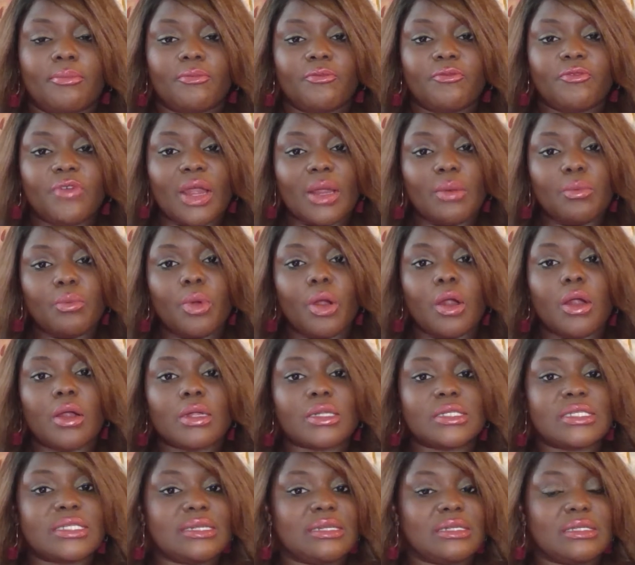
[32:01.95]

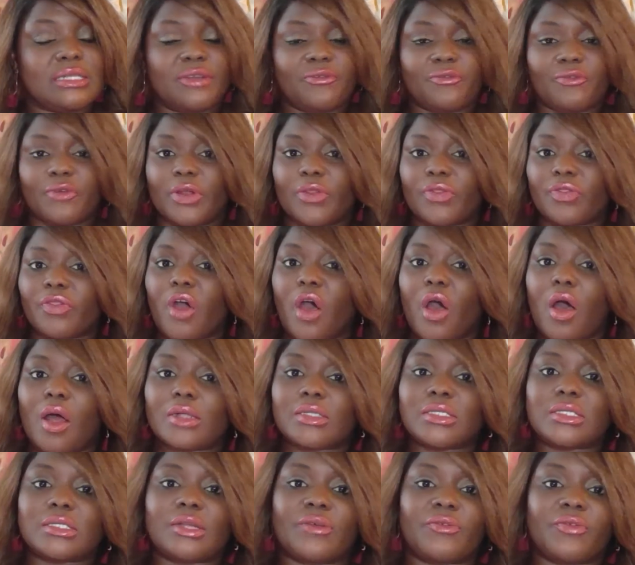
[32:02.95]
frameworks and different
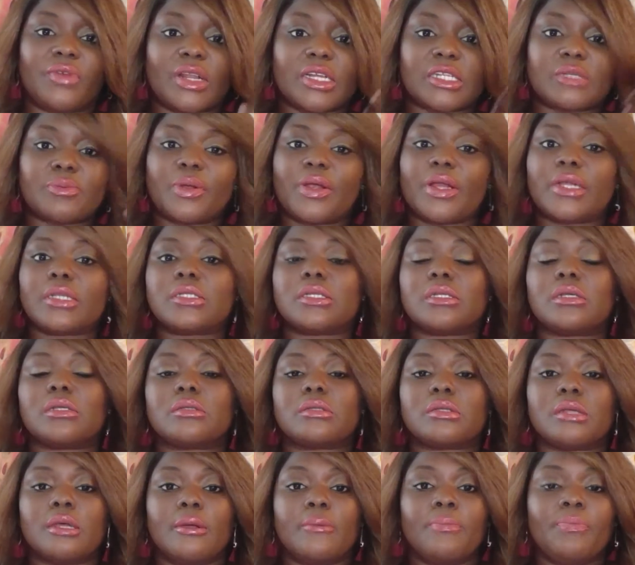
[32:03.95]
thoughts, different
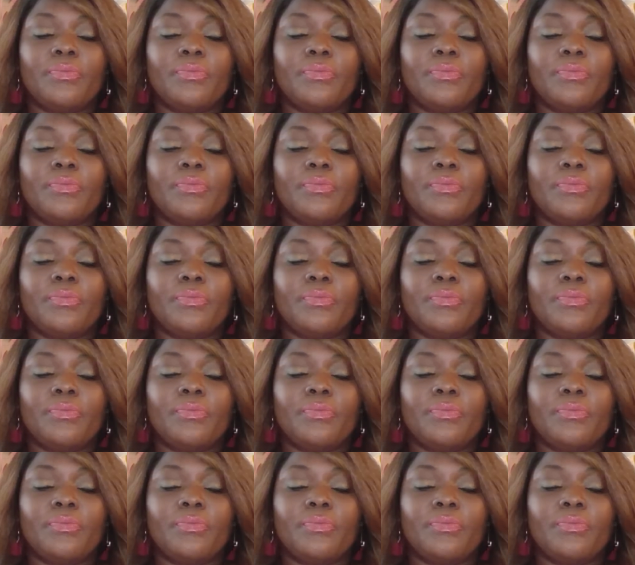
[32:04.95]
experiences,